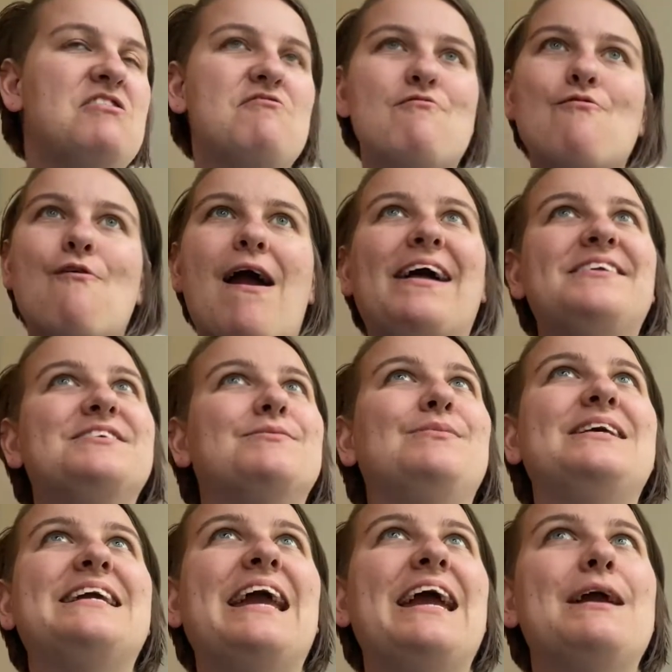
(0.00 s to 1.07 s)

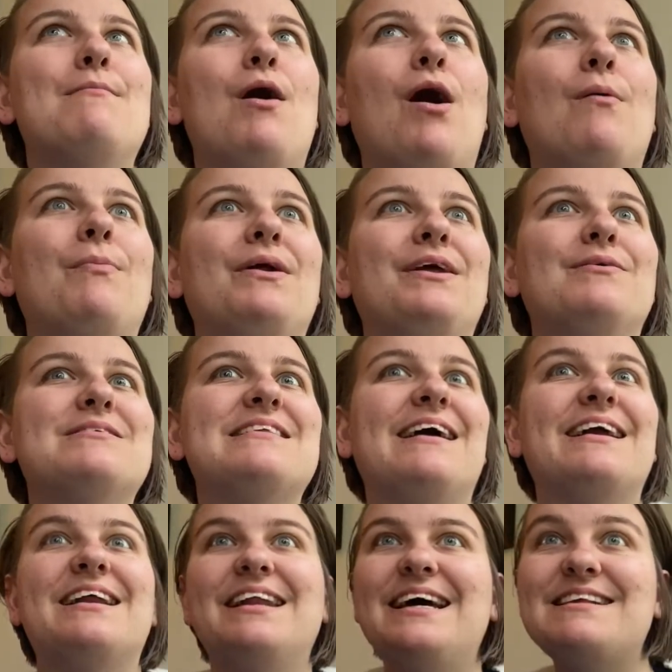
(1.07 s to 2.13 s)
randomly came up, and it was
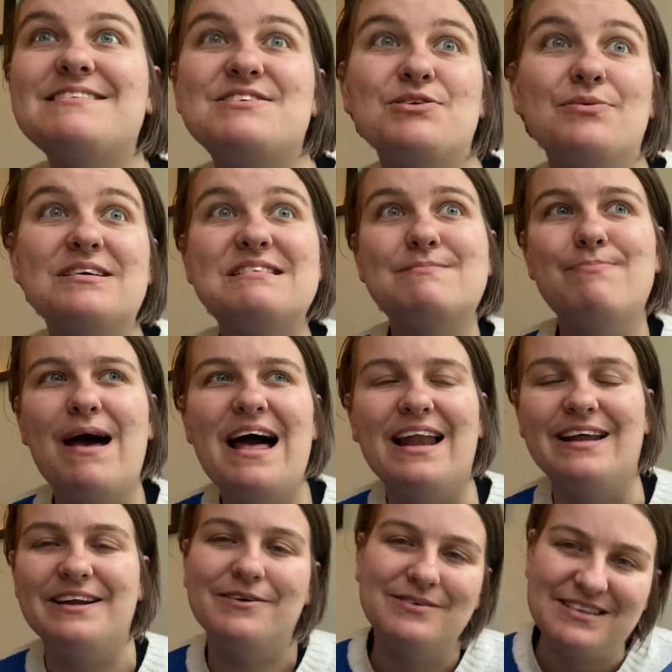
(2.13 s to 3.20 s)
like, let's do a spell,
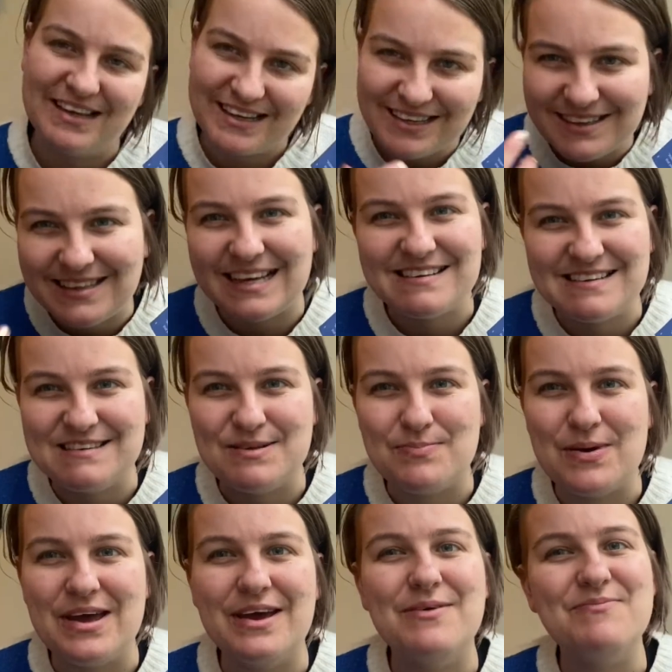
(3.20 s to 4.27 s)
and I was like, this is a
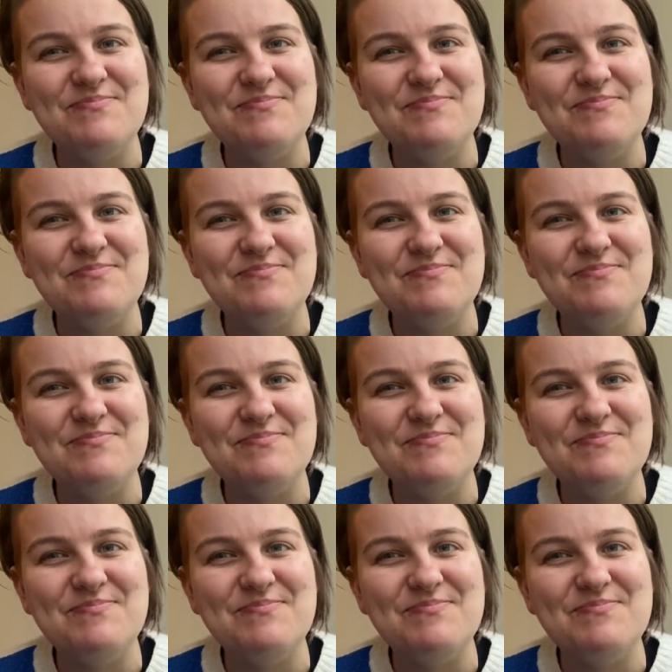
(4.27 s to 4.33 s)
bit,